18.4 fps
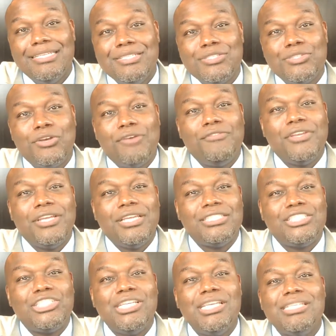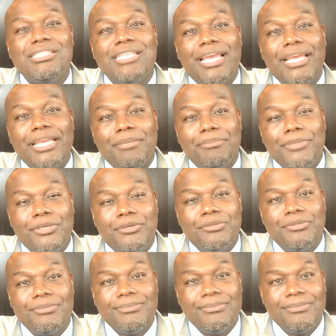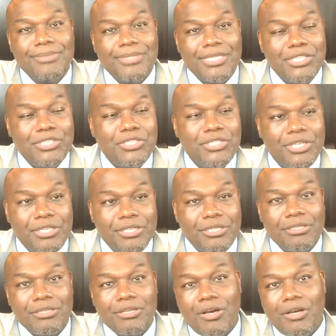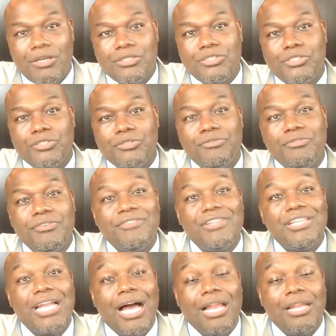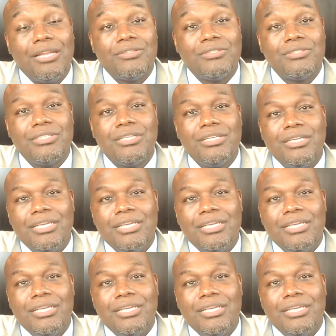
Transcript: So if your cheese, egg, and milk this year cost you $50,